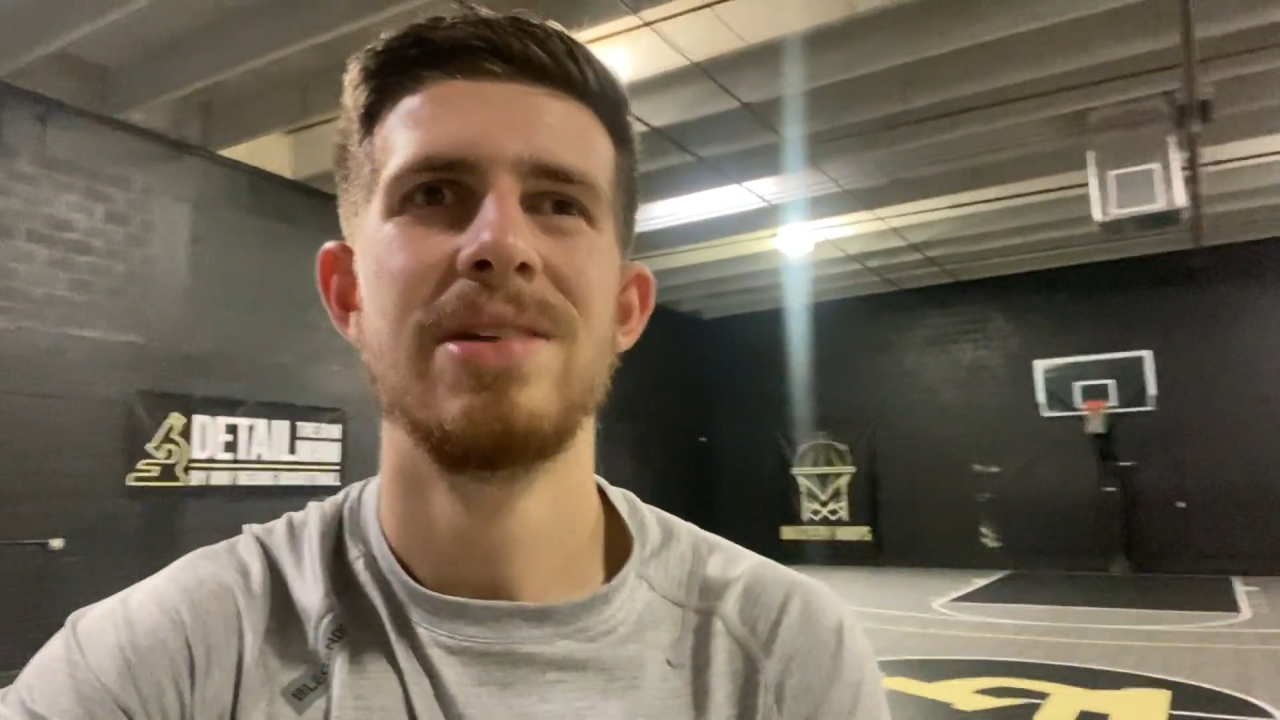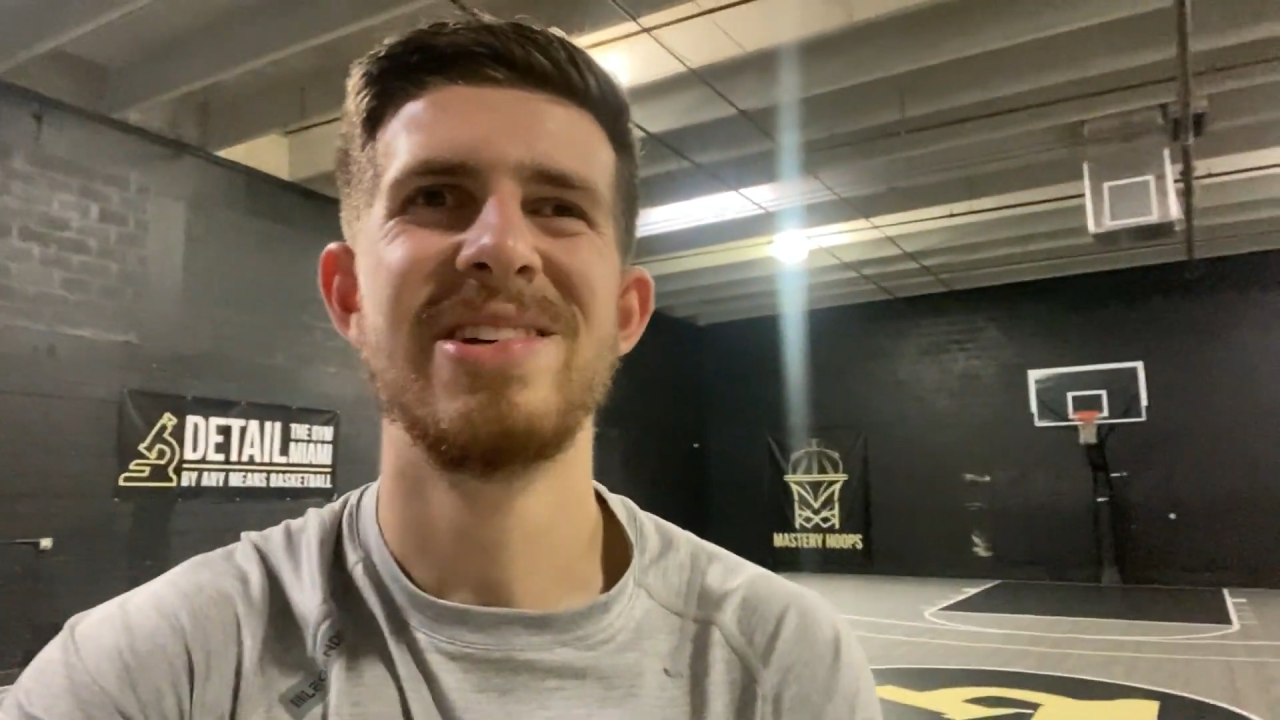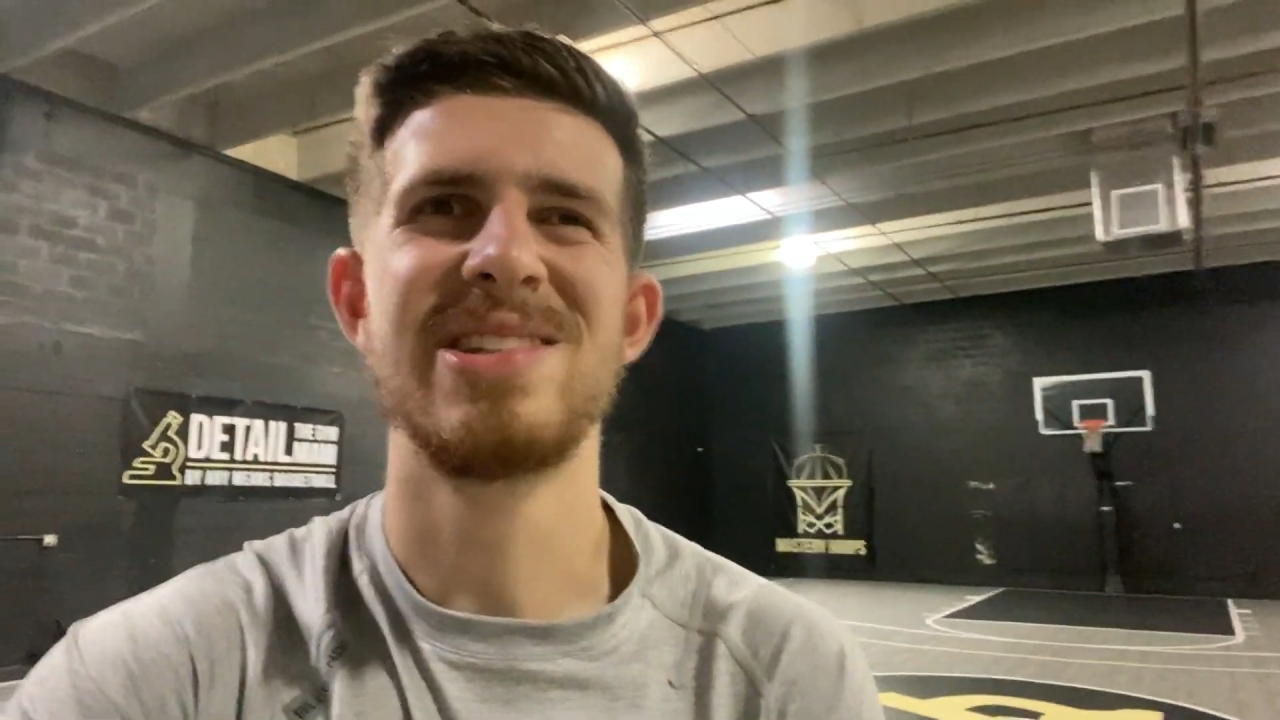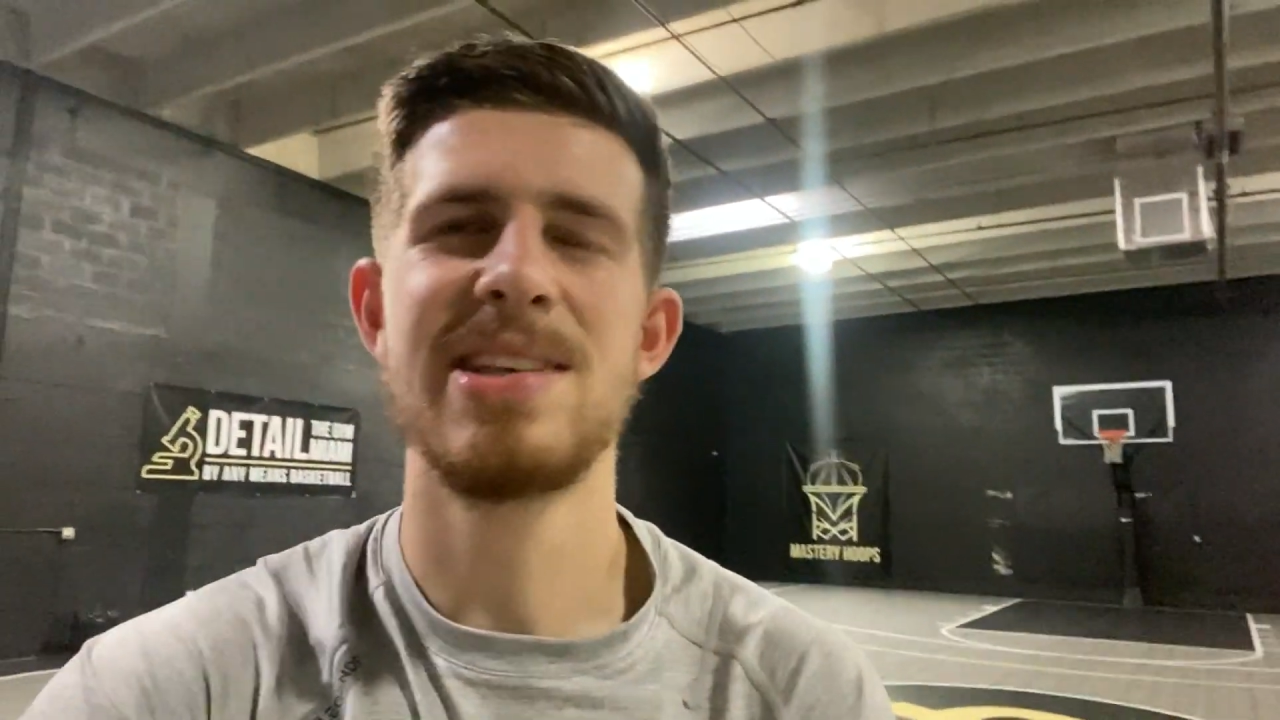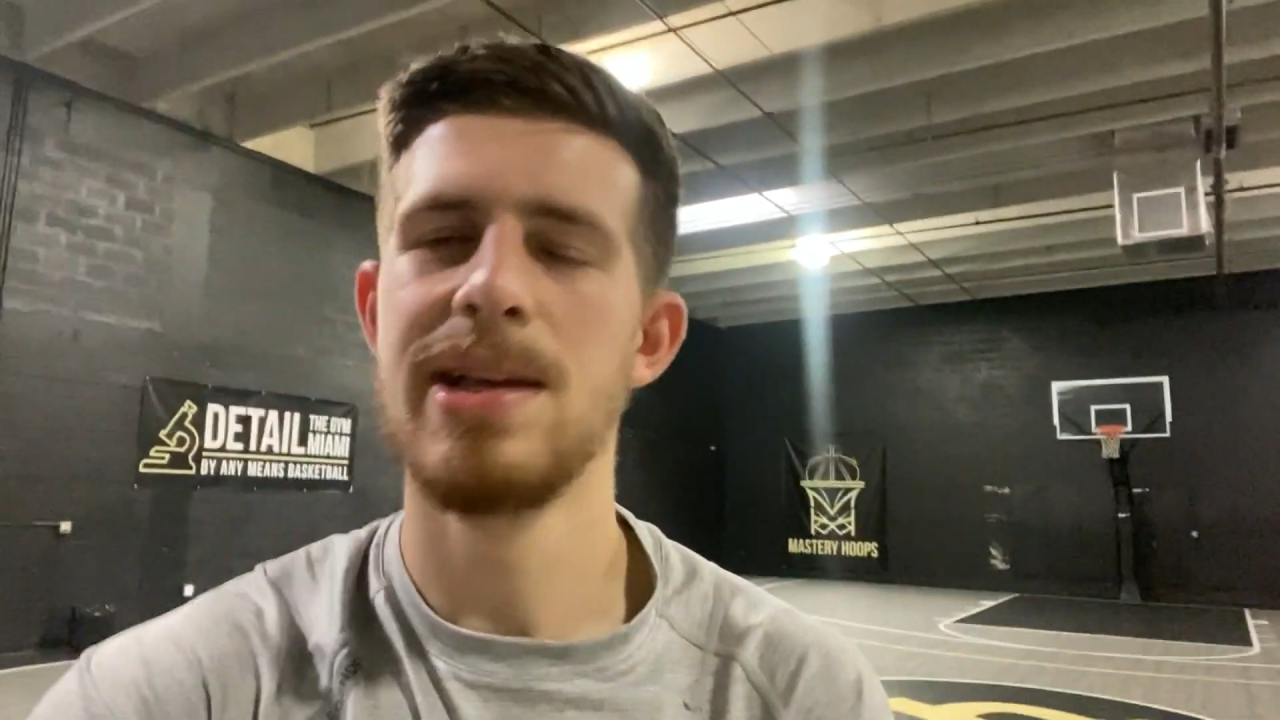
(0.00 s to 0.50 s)

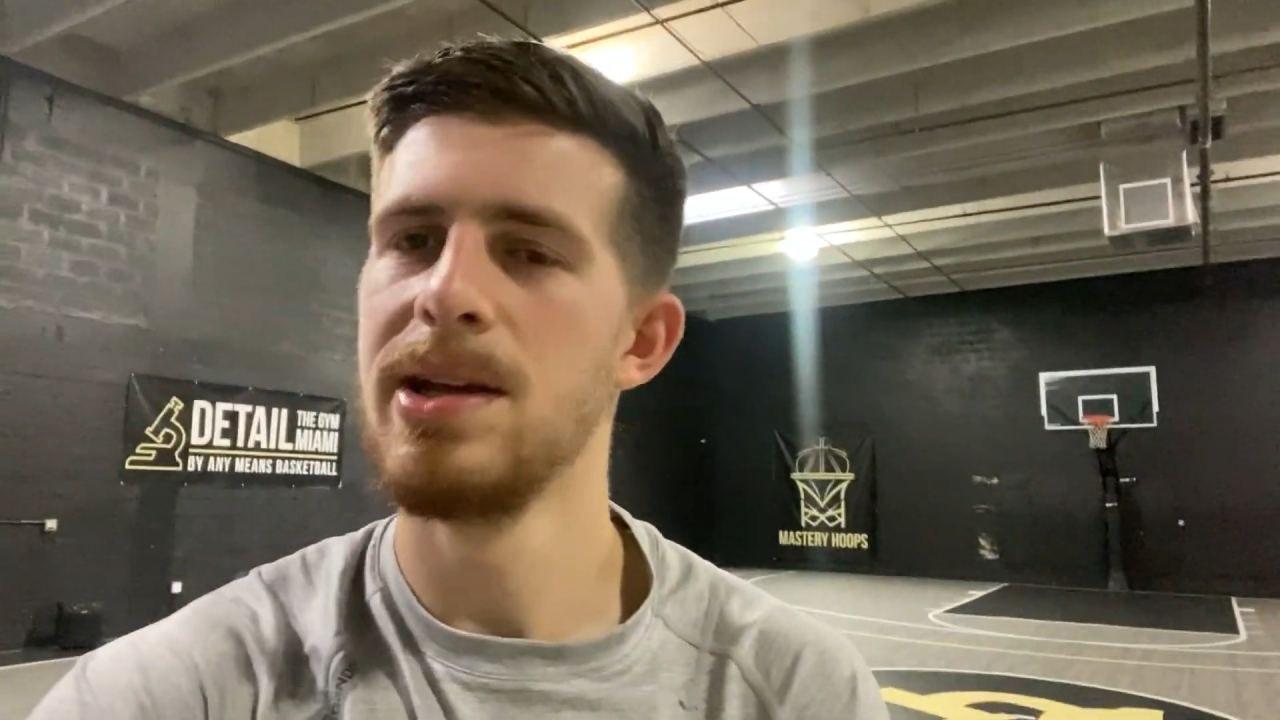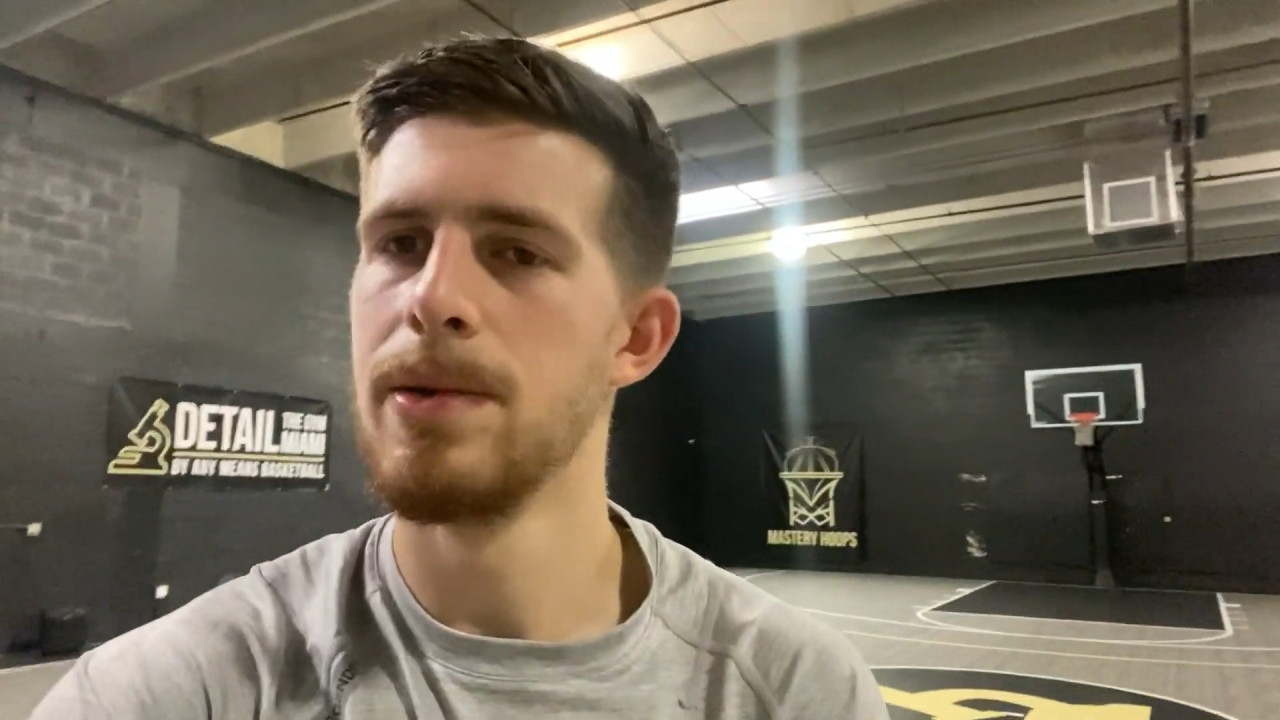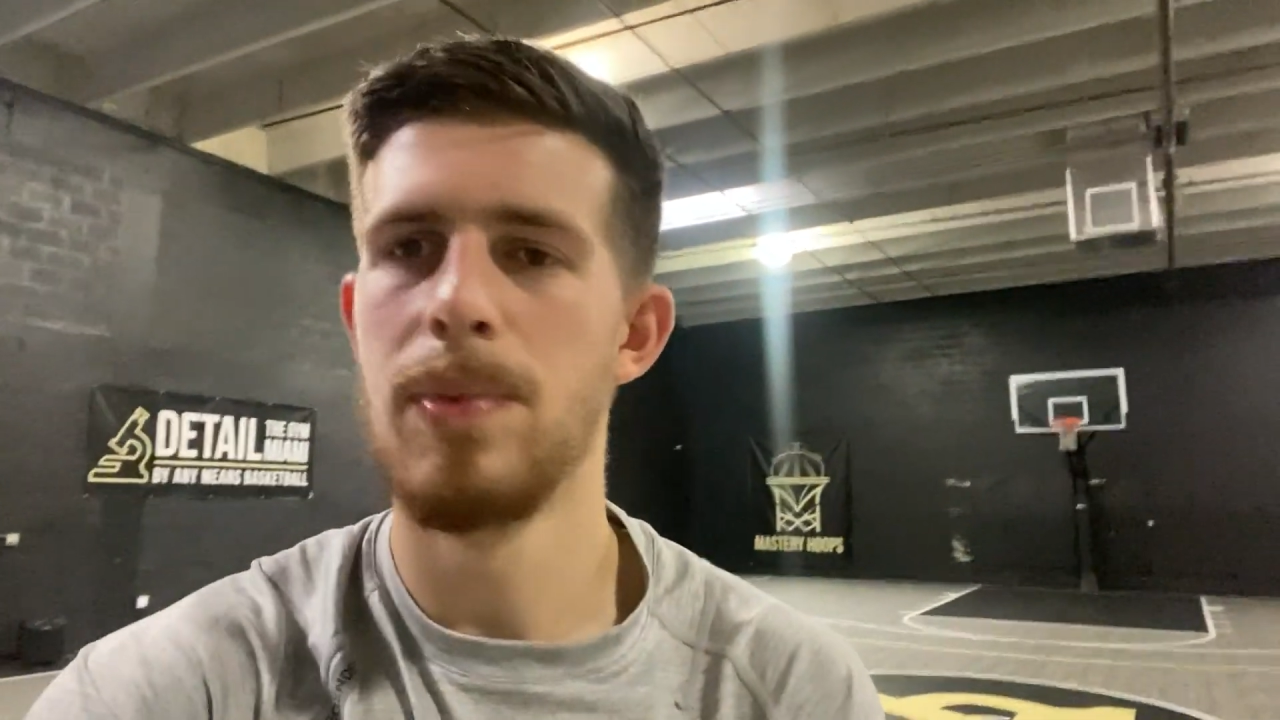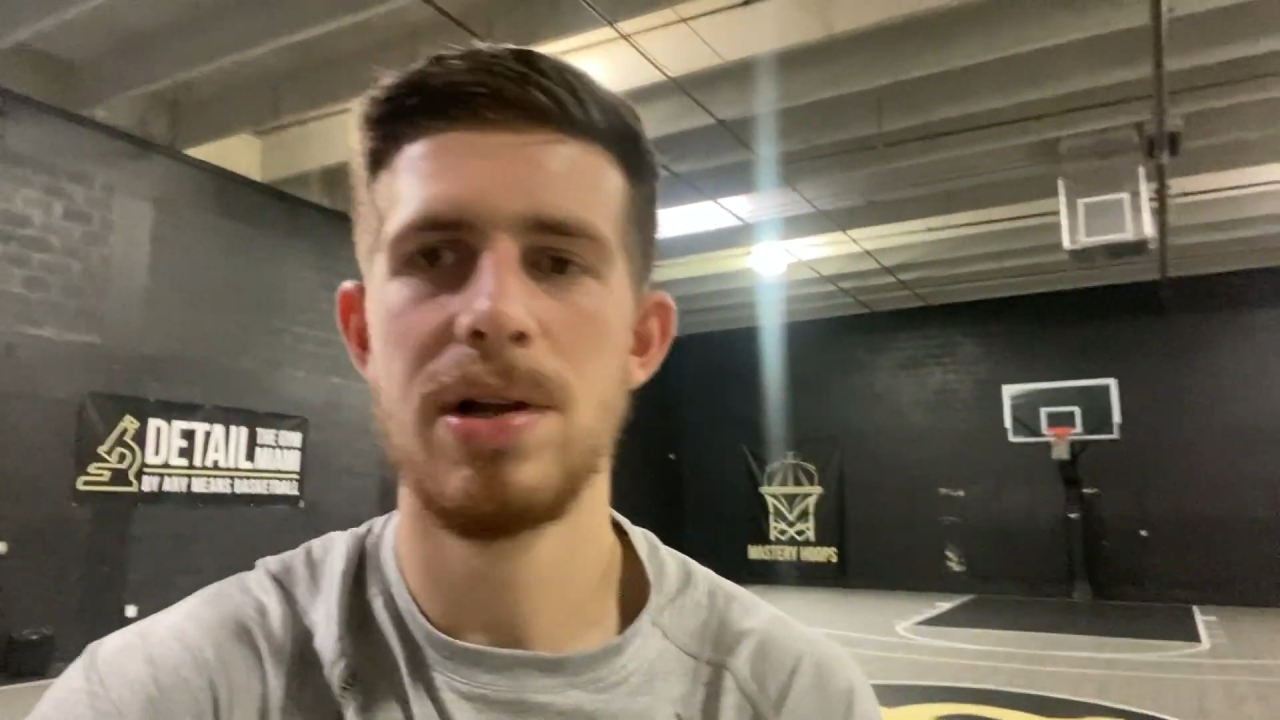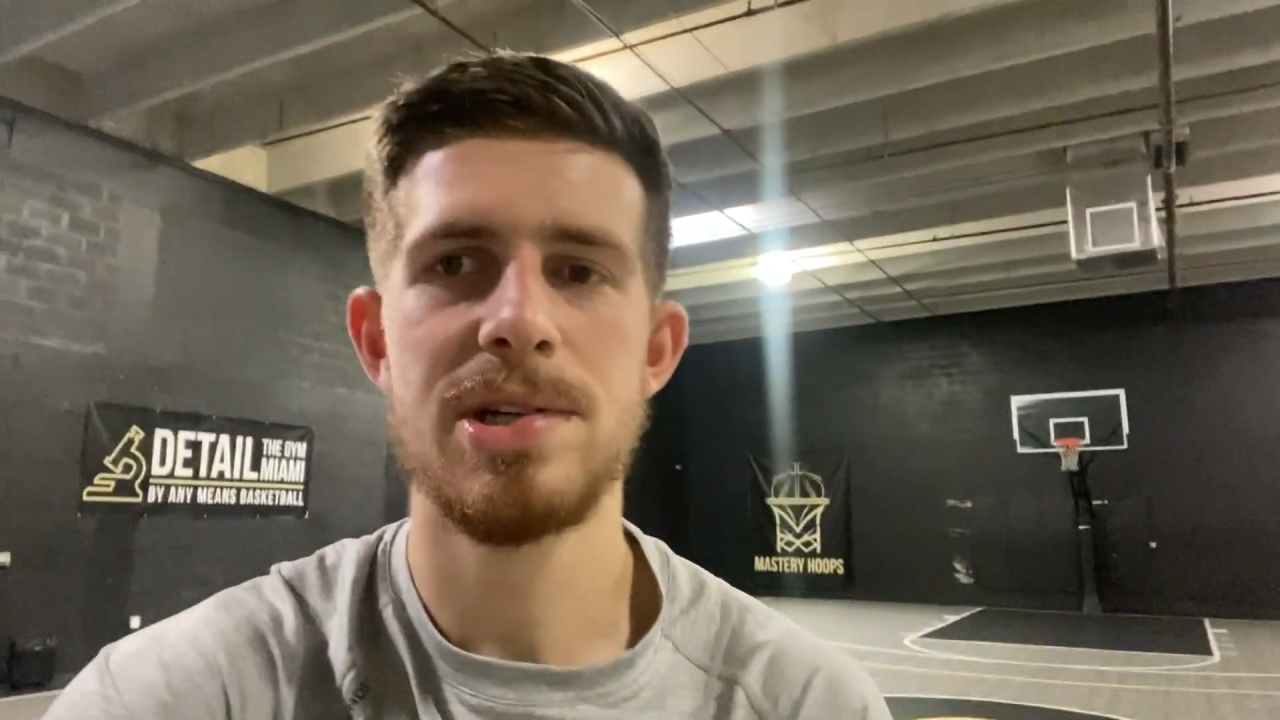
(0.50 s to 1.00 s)
Just seeing
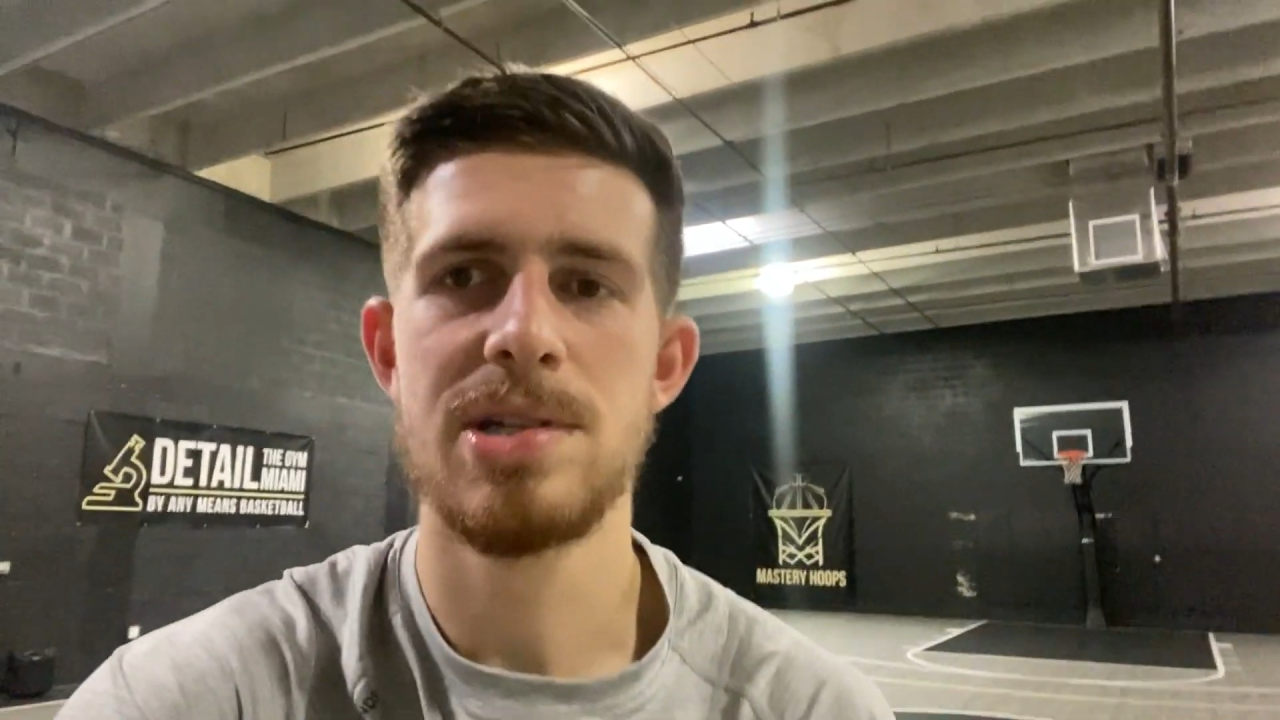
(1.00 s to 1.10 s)
a bunch